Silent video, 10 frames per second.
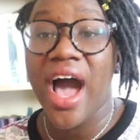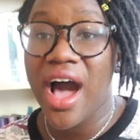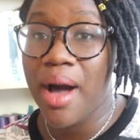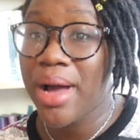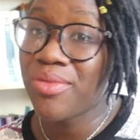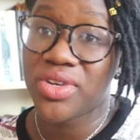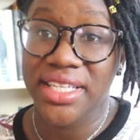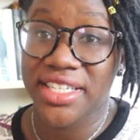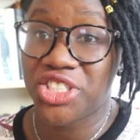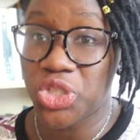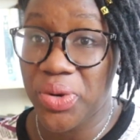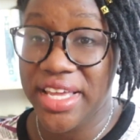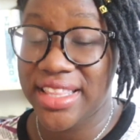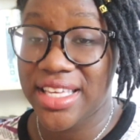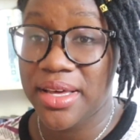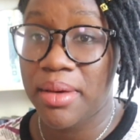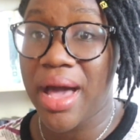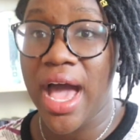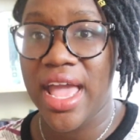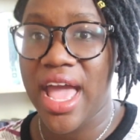I'm really enjoying them.
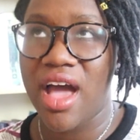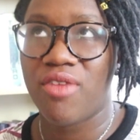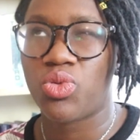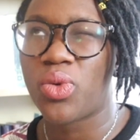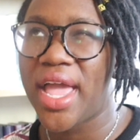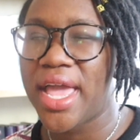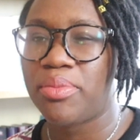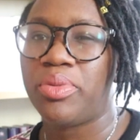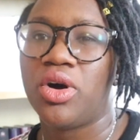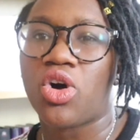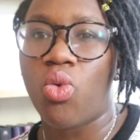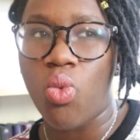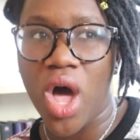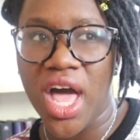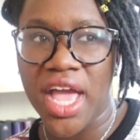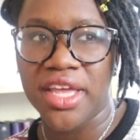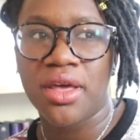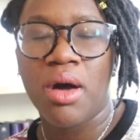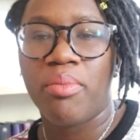I have read book 1,